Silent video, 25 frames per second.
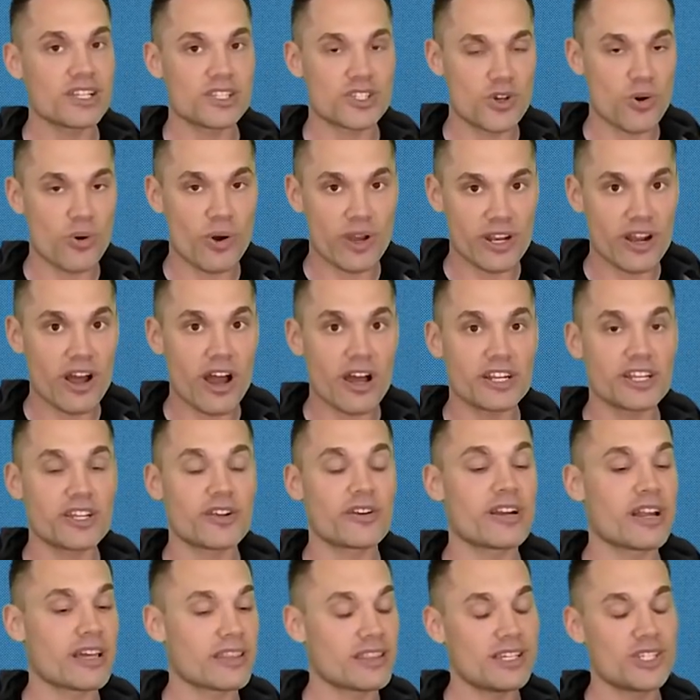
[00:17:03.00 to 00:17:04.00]
that's going on
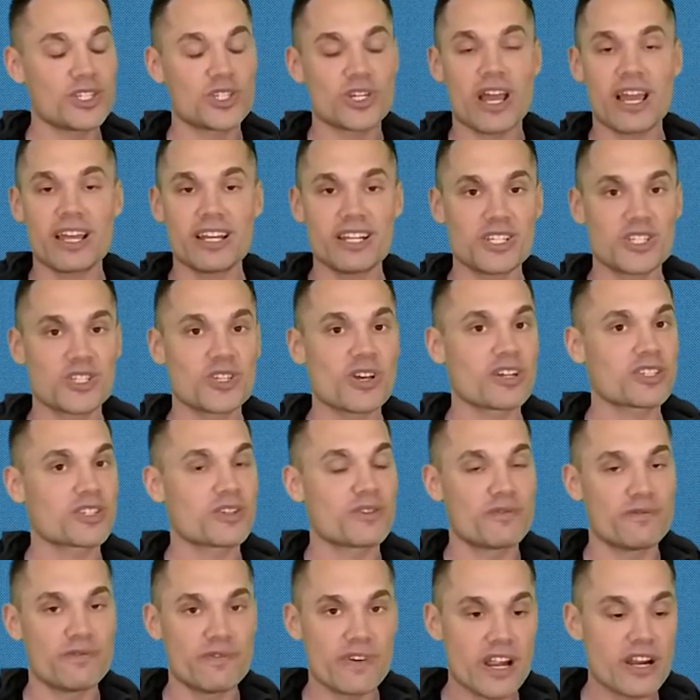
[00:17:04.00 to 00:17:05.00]
here. And I think Chinese stocks
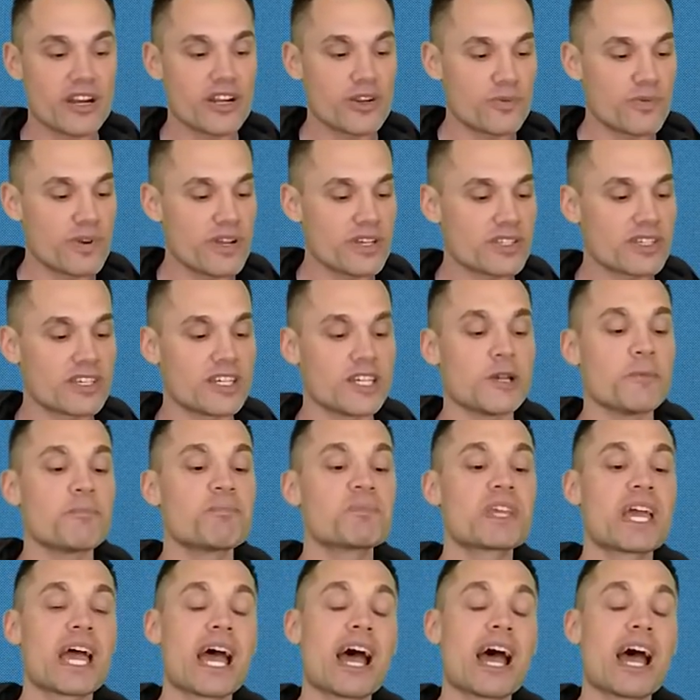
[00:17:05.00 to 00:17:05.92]
are very risky.